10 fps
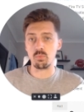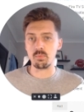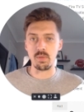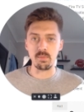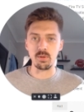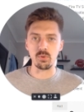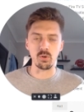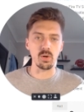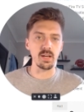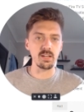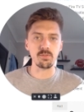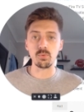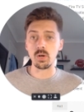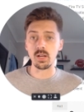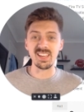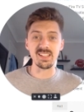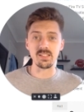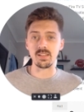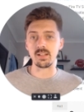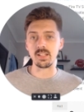may be required. If you're working in
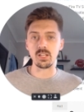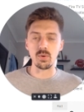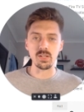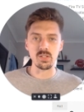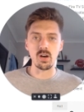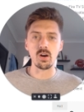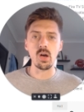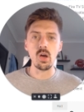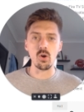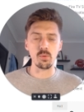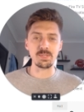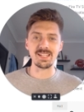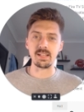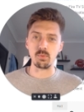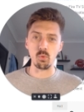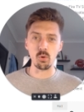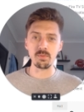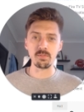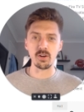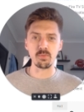something like QSR or a particularly warm
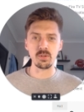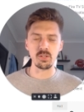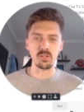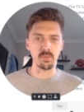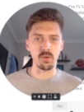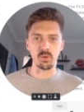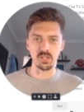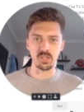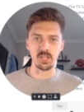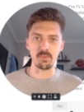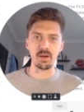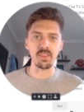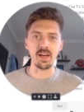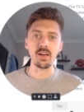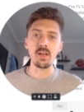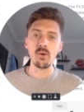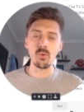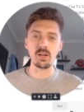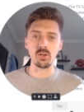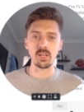environment, you may want to think about that
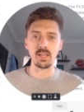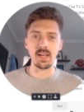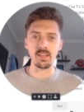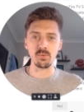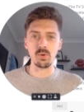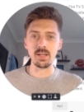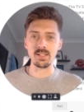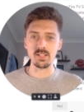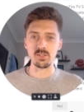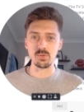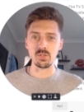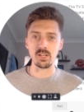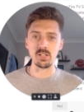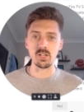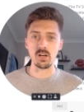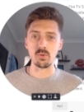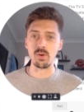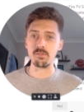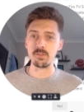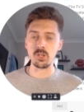when looking at the right digital signage
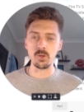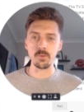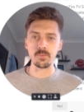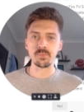hardware for you.